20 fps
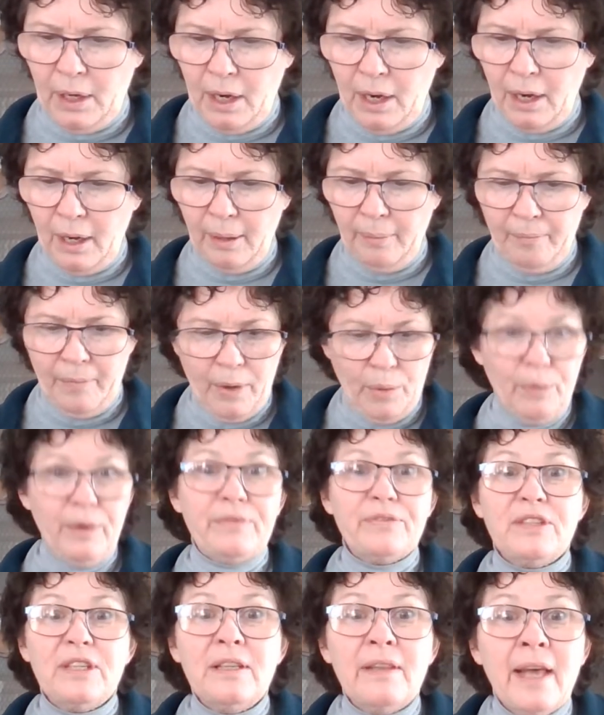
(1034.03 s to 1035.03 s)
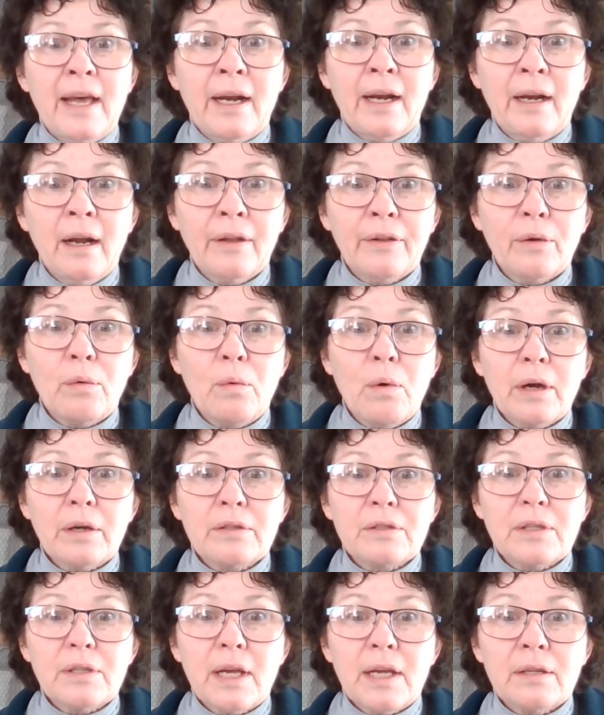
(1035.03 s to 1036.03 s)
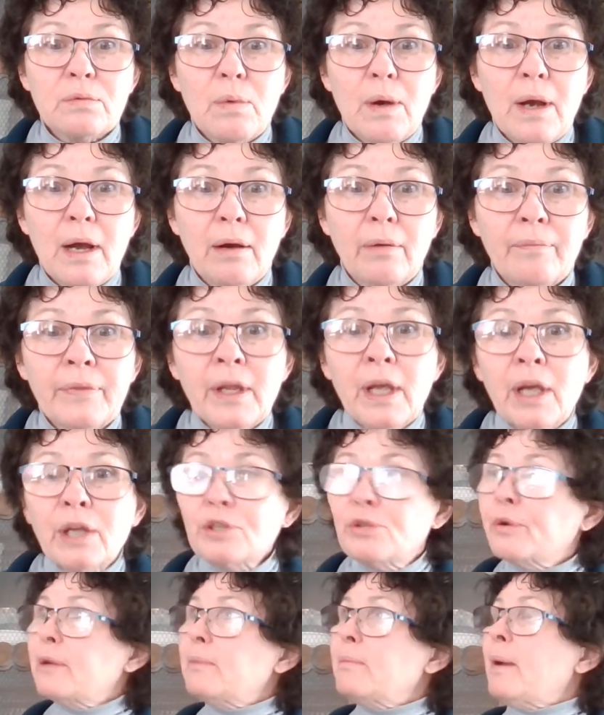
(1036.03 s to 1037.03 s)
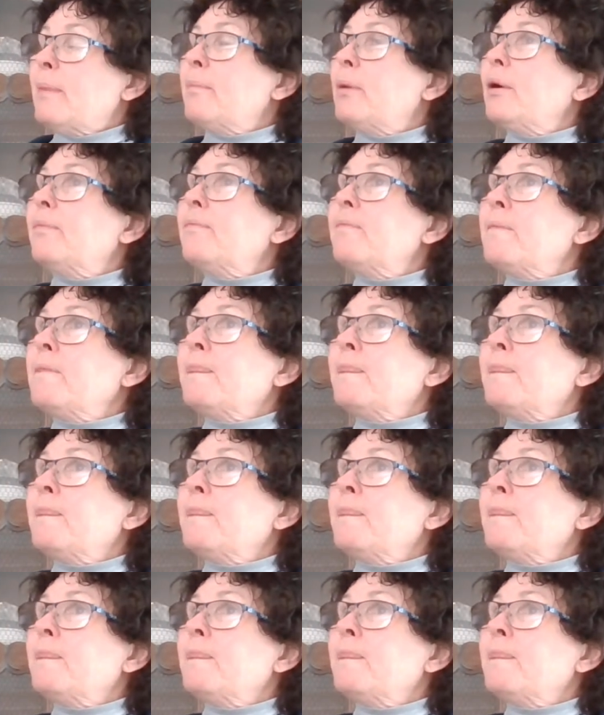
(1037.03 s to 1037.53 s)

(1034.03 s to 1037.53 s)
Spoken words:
tendency. We've seen that in other works as well. Do you remember